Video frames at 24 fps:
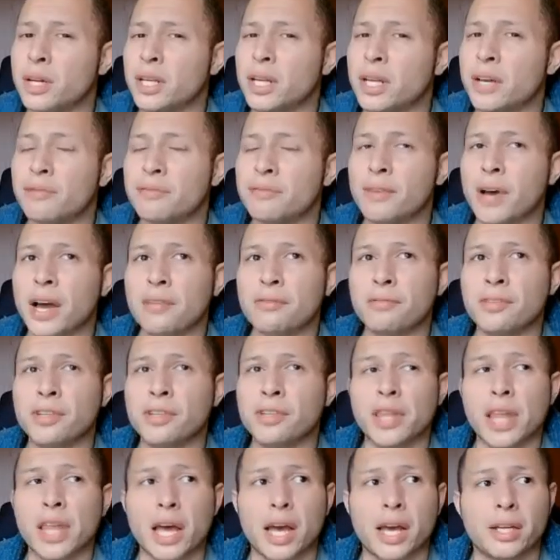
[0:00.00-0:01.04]
No, and I
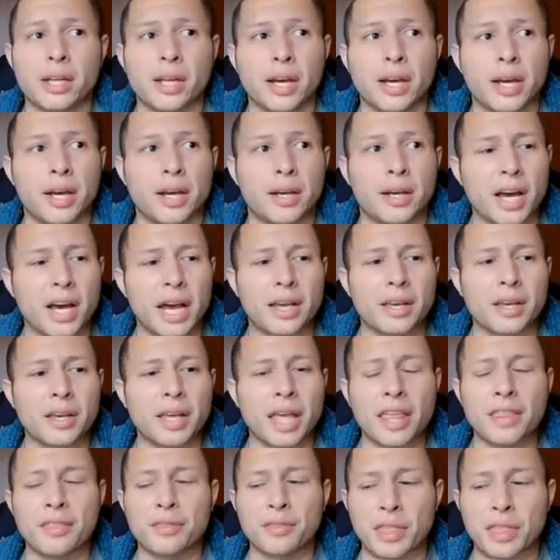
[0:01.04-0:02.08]
feel that. Yeah.
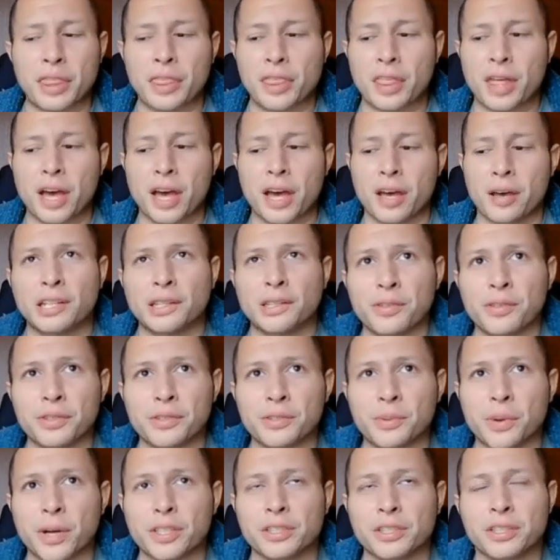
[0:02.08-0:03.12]
I look over
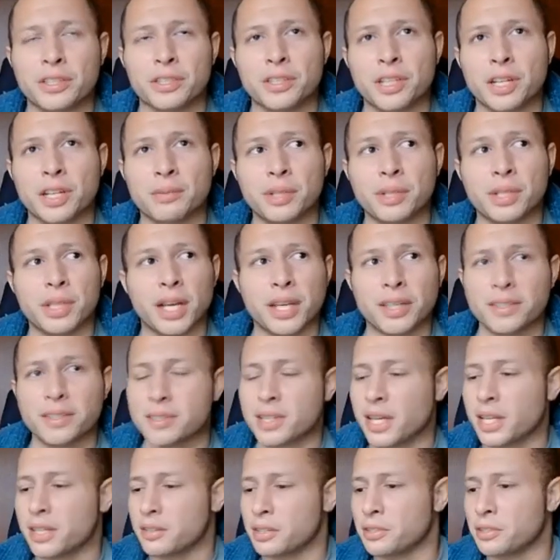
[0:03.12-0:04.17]
these questions and I
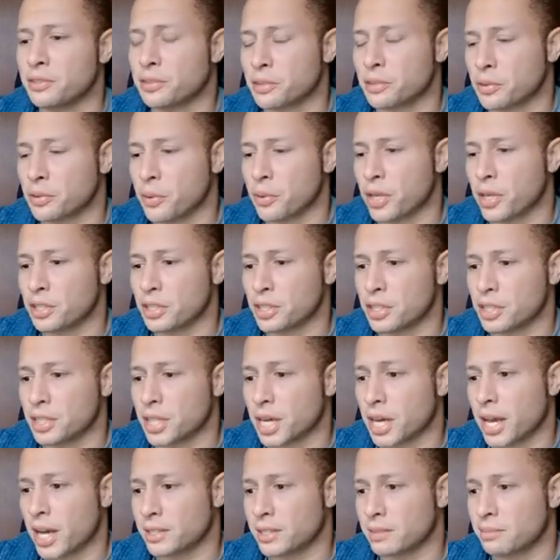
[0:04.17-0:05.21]
realize that these are
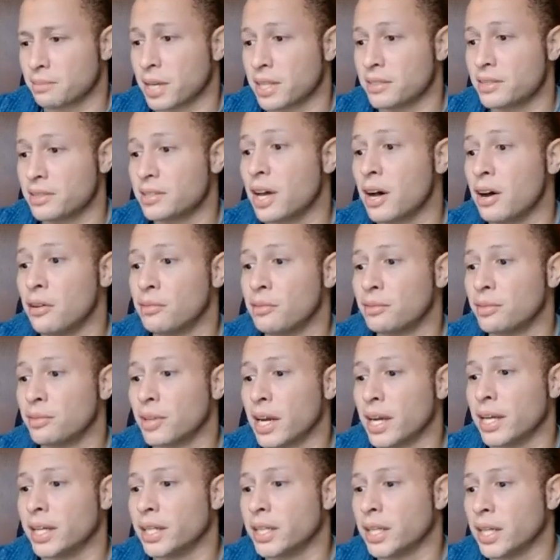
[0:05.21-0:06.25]
questions I ask myself,
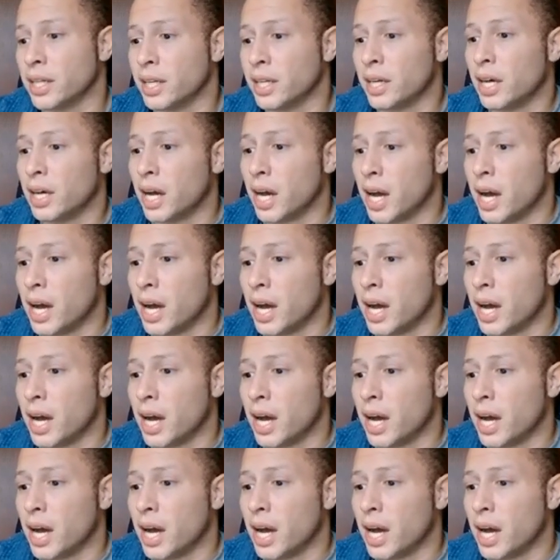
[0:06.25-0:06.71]
right?